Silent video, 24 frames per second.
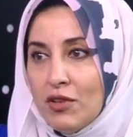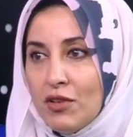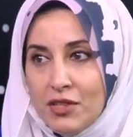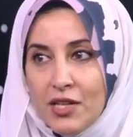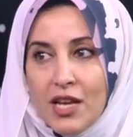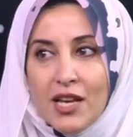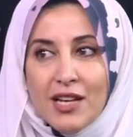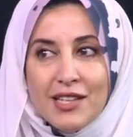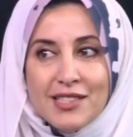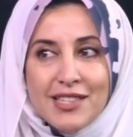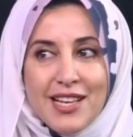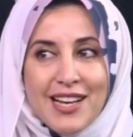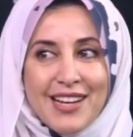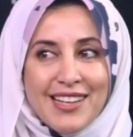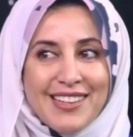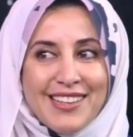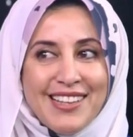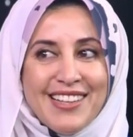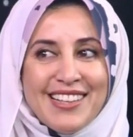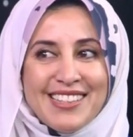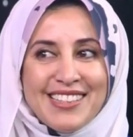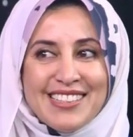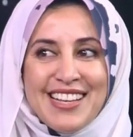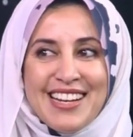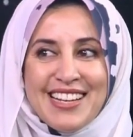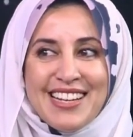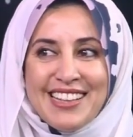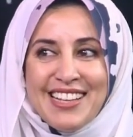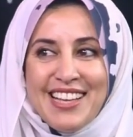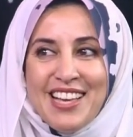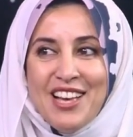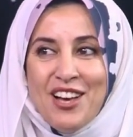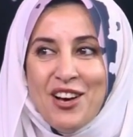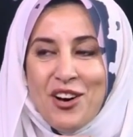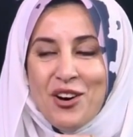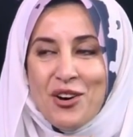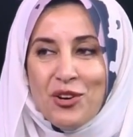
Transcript: Yeah, exactly, exactly.